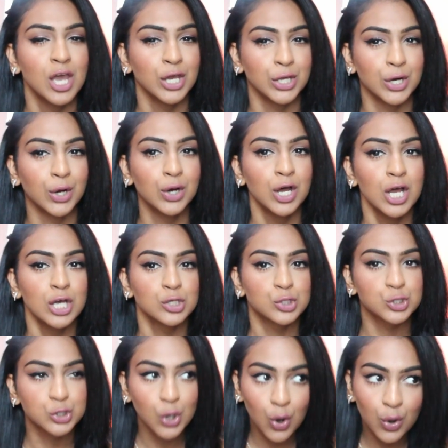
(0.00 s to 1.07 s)
You know?
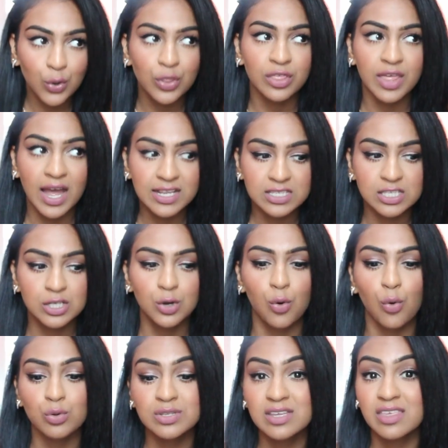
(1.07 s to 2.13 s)
So that's the
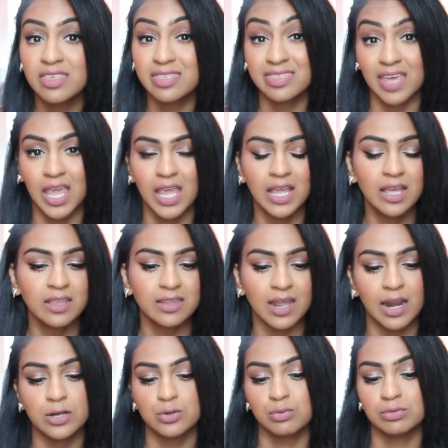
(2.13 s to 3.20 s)
only thing that
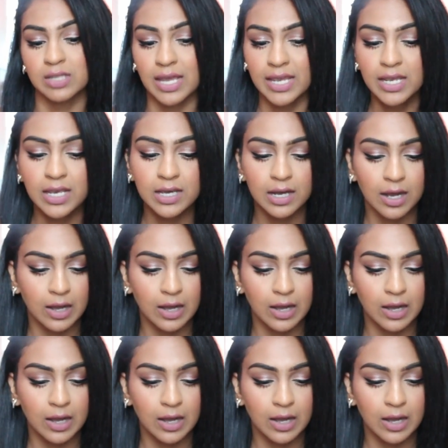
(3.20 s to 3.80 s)
I don't like.